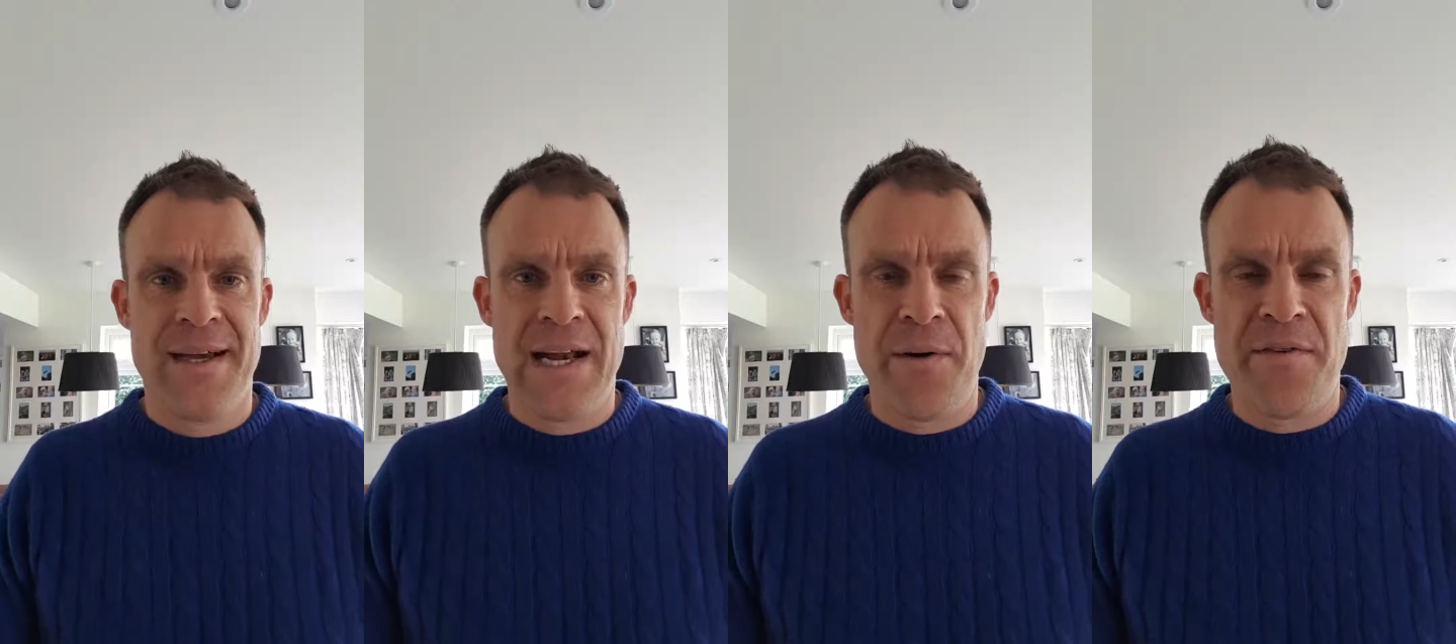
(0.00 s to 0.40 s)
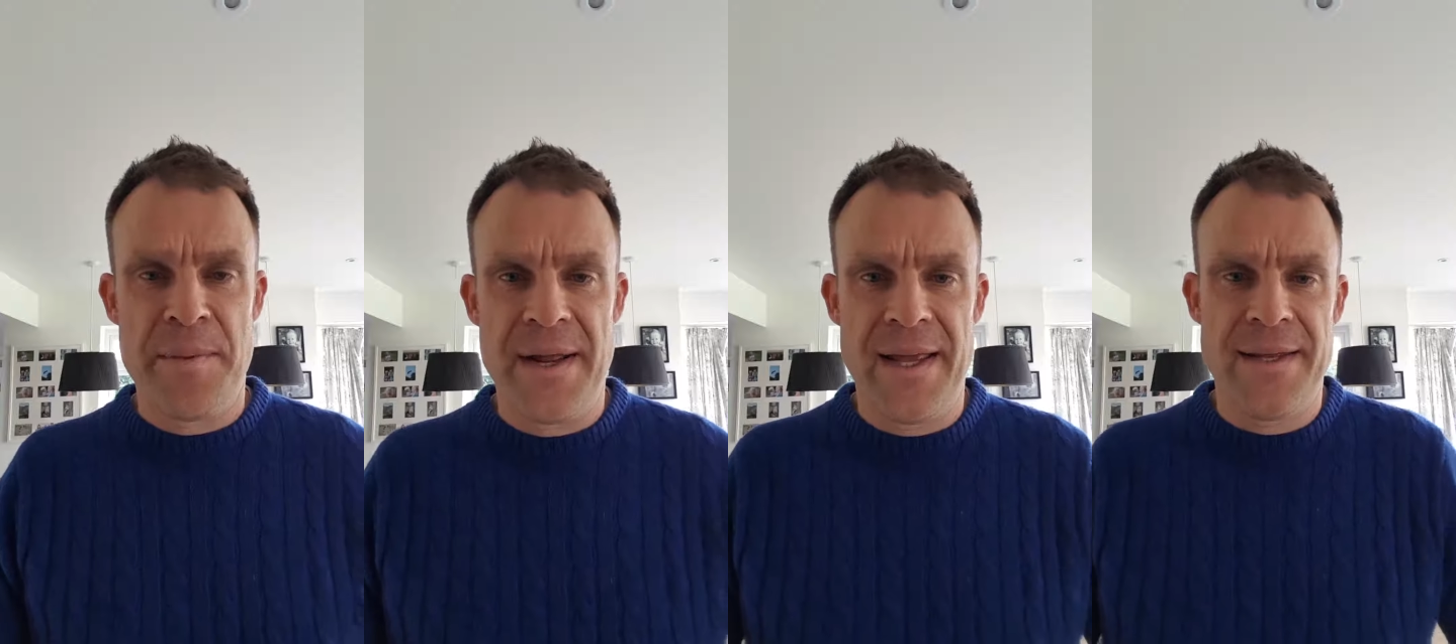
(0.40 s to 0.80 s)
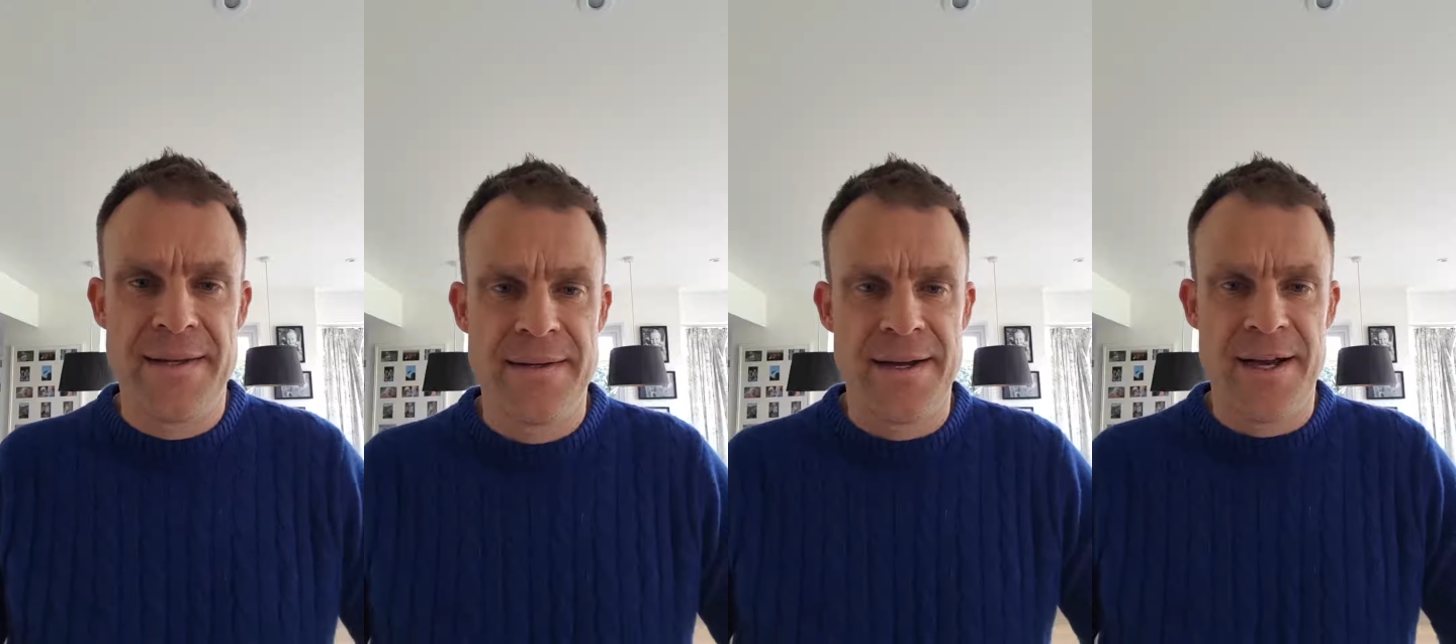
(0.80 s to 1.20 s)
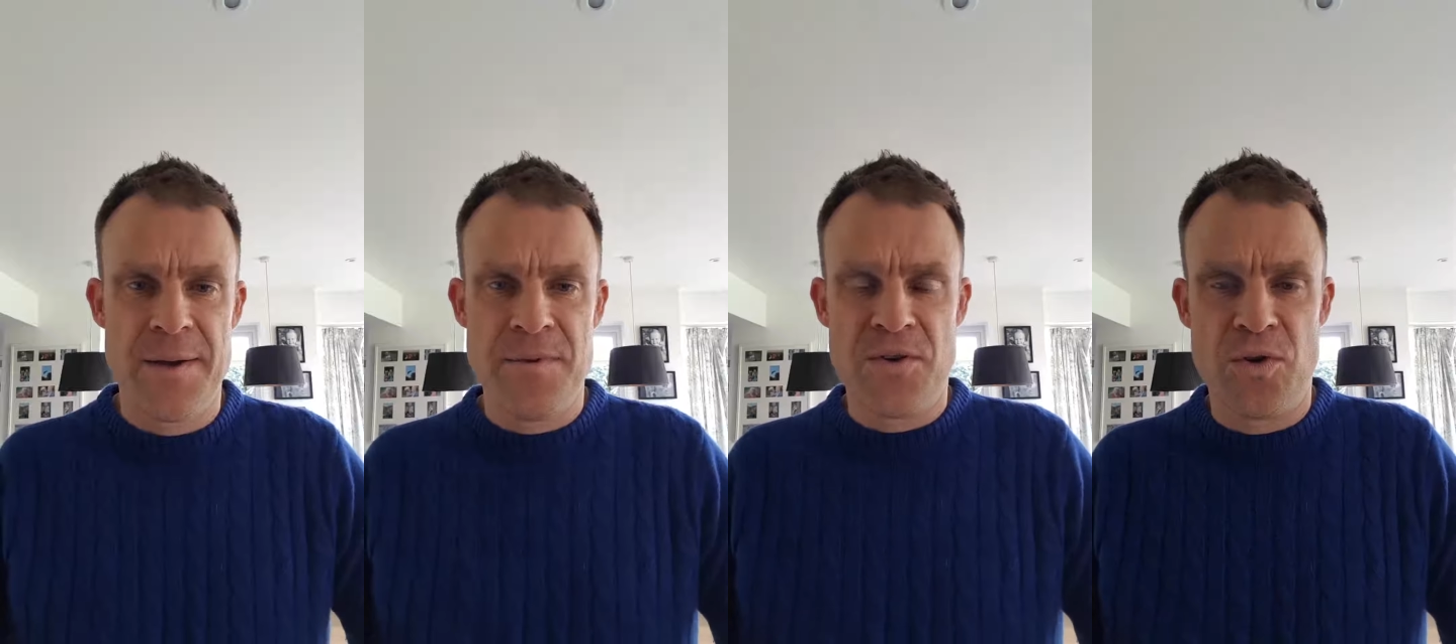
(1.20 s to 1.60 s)
Hello everybody, I
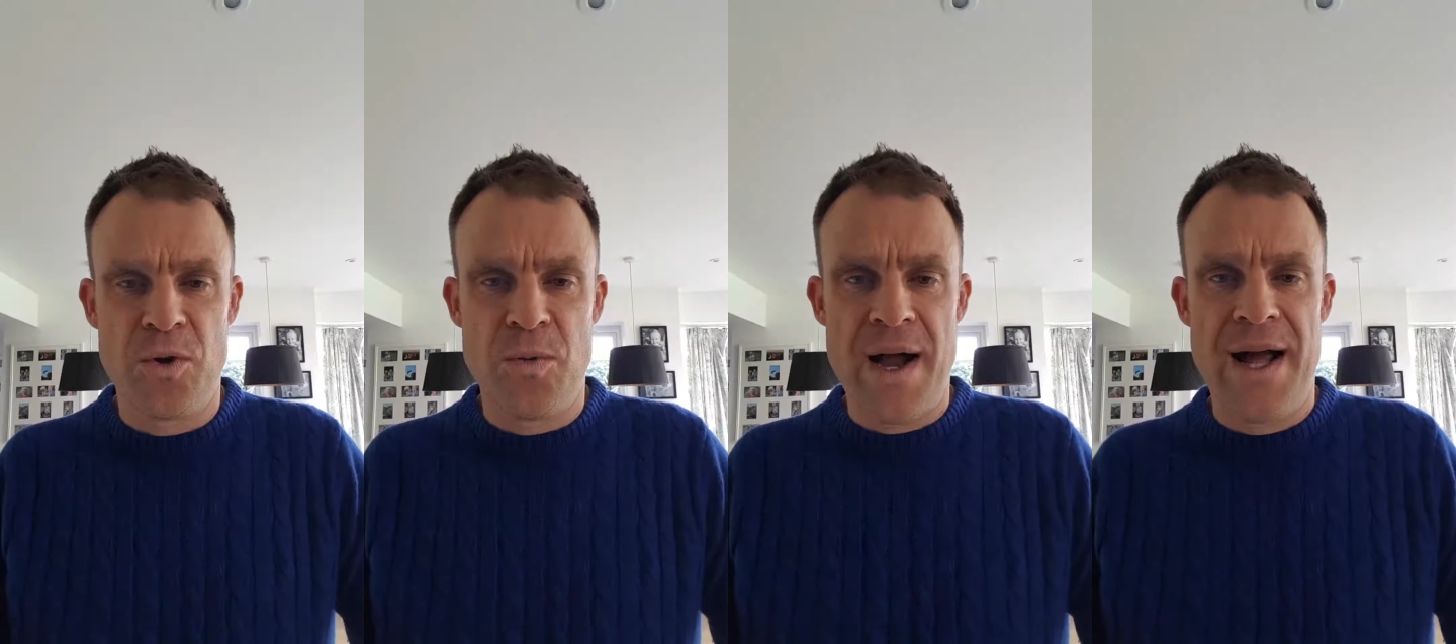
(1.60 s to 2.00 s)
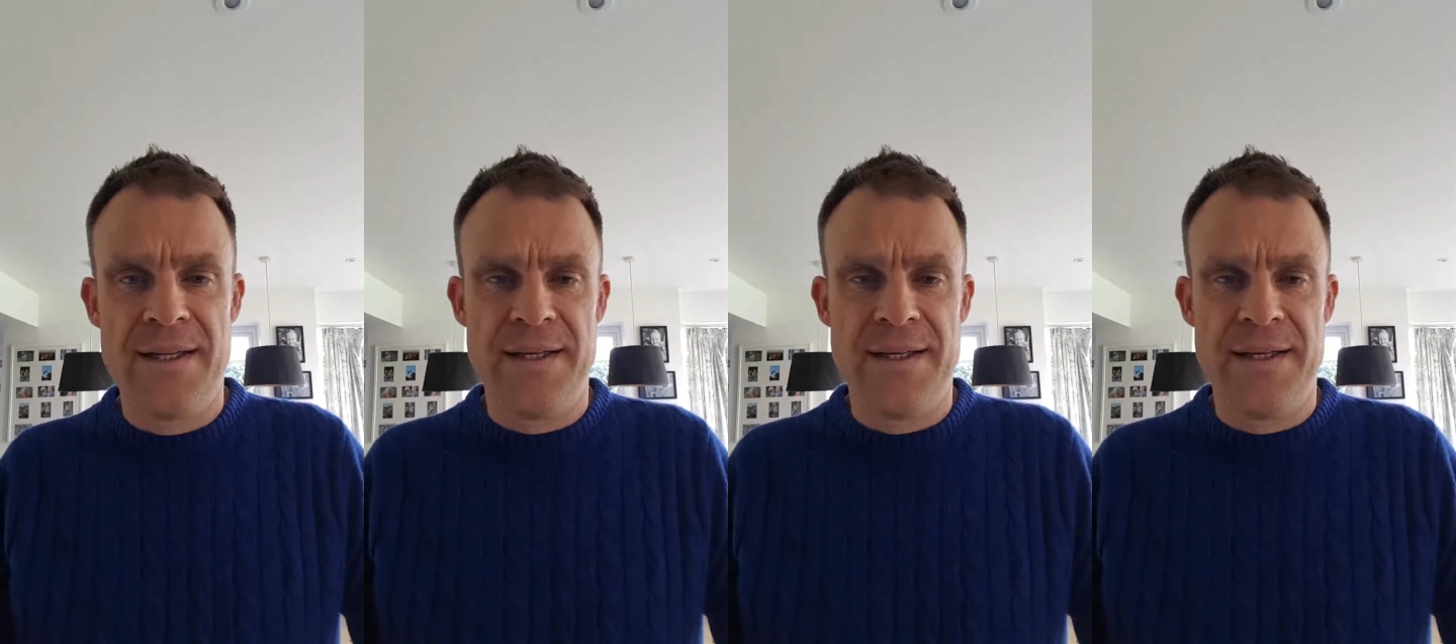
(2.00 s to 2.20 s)
hope you're all well